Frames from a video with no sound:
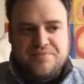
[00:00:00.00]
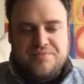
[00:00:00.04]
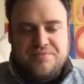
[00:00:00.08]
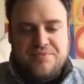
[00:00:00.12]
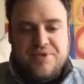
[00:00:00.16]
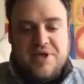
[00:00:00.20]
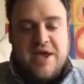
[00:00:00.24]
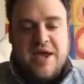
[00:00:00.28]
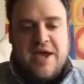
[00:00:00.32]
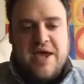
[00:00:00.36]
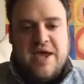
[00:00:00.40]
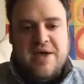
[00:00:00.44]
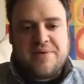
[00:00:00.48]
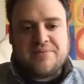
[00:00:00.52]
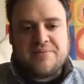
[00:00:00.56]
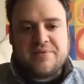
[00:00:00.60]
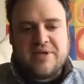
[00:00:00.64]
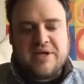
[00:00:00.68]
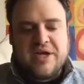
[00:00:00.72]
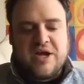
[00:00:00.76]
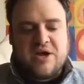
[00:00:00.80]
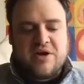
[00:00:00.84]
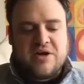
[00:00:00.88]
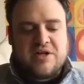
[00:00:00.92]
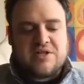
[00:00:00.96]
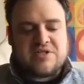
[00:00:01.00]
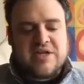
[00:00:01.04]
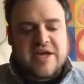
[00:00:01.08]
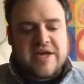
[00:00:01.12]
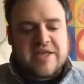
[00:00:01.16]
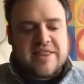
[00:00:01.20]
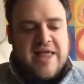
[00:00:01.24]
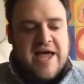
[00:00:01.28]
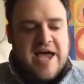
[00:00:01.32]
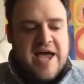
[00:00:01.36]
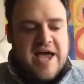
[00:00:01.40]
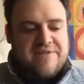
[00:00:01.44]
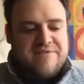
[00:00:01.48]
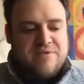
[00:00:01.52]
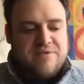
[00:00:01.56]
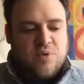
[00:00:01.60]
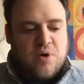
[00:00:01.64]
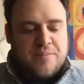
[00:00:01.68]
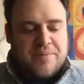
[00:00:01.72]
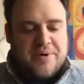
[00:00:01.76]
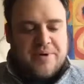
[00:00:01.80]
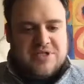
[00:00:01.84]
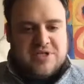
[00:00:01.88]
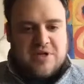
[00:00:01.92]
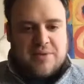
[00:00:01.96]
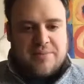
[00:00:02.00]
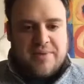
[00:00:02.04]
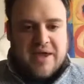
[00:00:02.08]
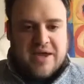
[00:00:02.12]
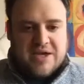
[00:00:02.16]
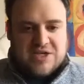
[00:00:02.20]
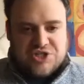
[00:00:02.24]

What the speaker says: yeah, you know, and it's like live, and one person can make